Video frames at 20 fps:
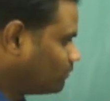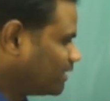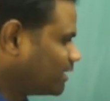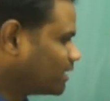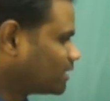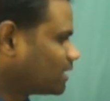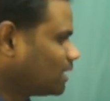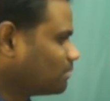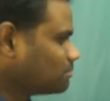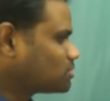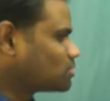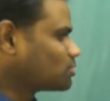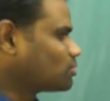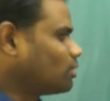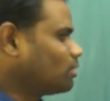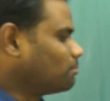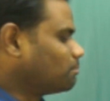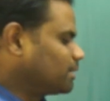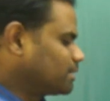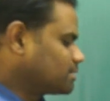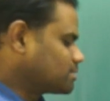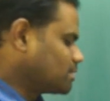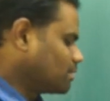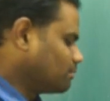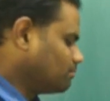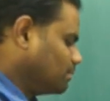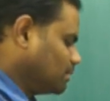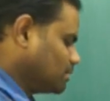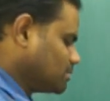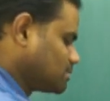when it comes to complex
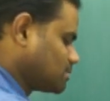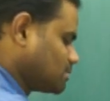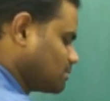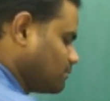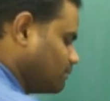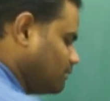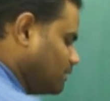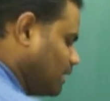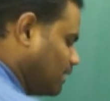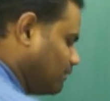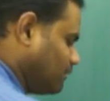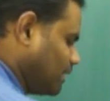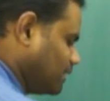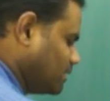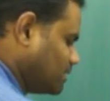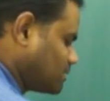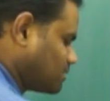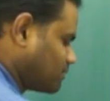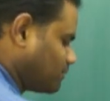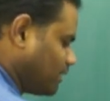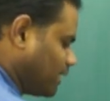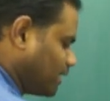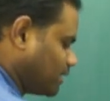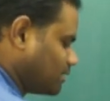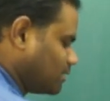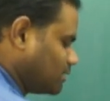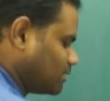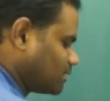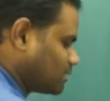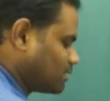numbers, we have identified
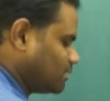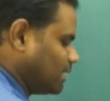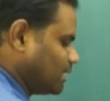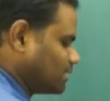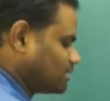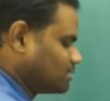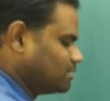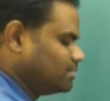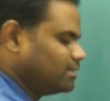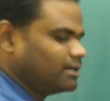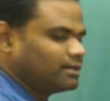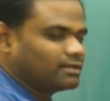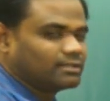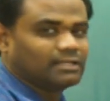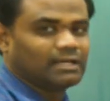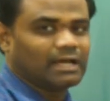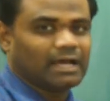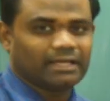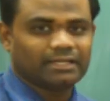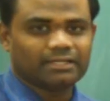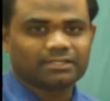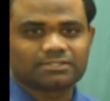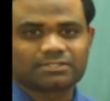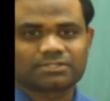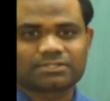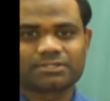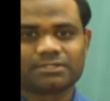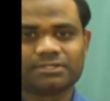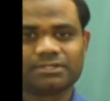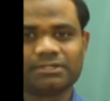that they are the
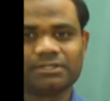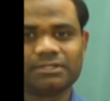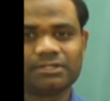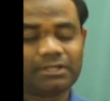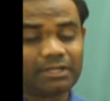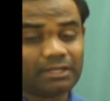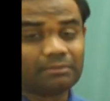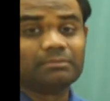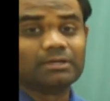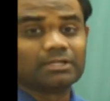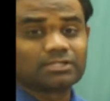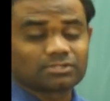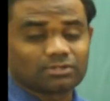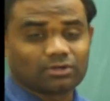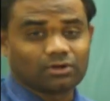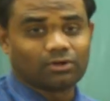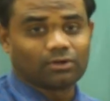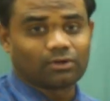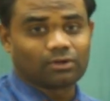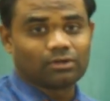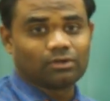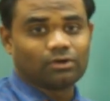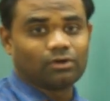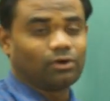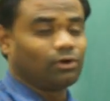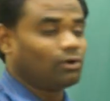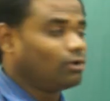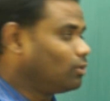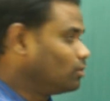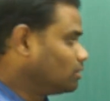highest numbers or
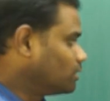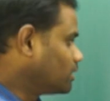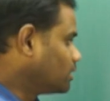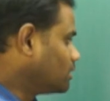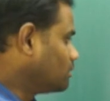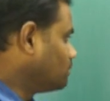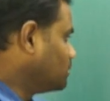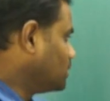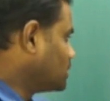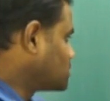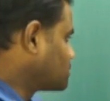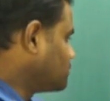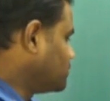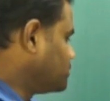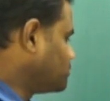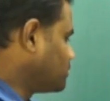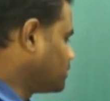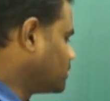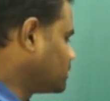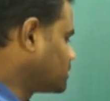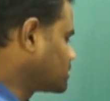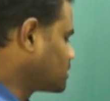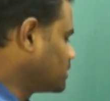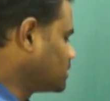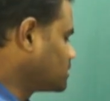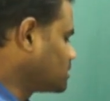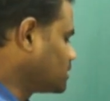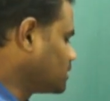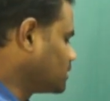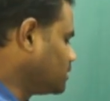all the numbers which you are
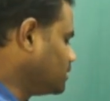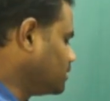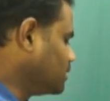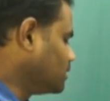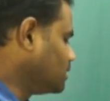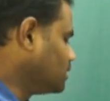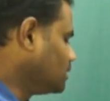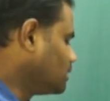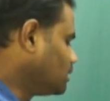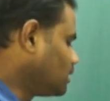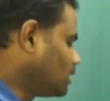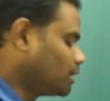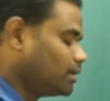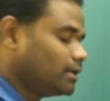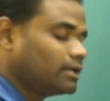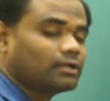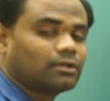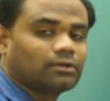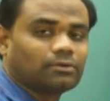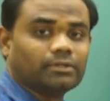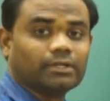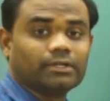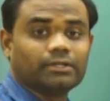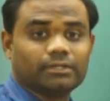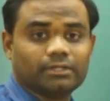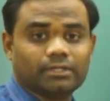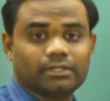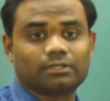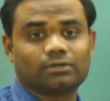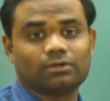discussing here are
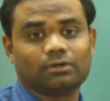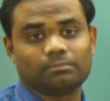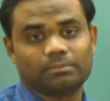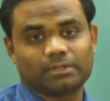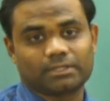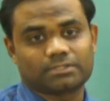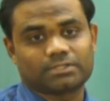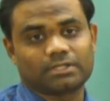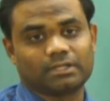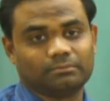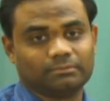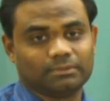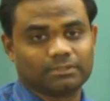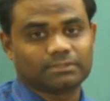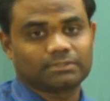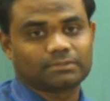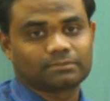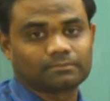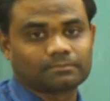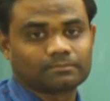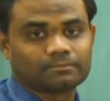included in complex numbers.